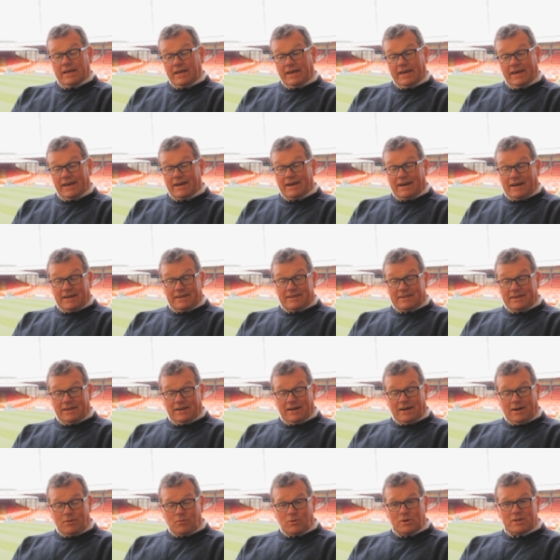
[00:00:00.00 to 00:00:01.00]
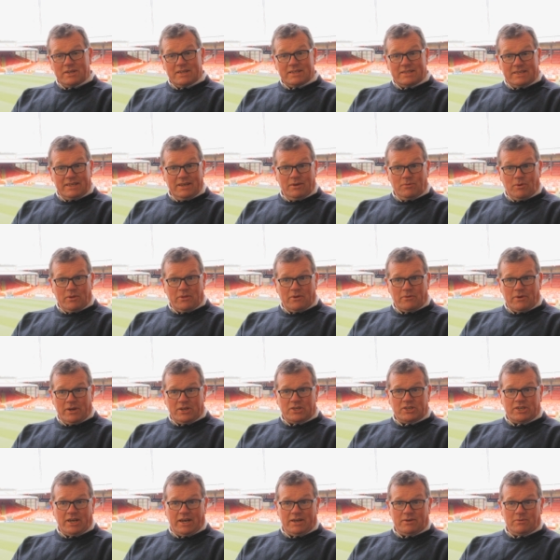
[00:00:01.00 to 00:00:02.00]
Yeah, I, you know, I wanted to see what the
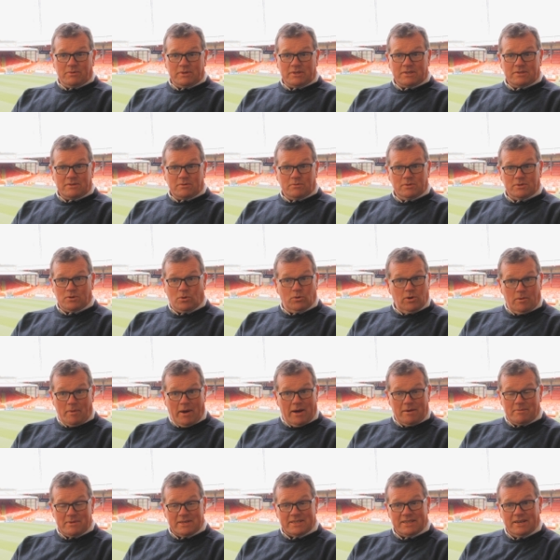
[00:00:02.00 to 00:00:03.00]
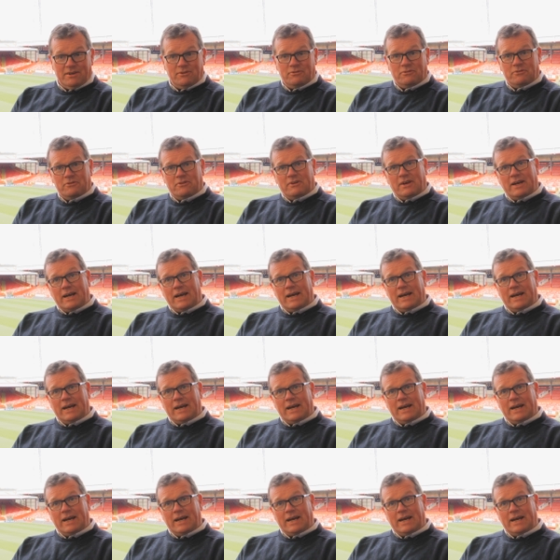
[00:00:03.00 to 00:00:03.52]
red shed was was all about myself.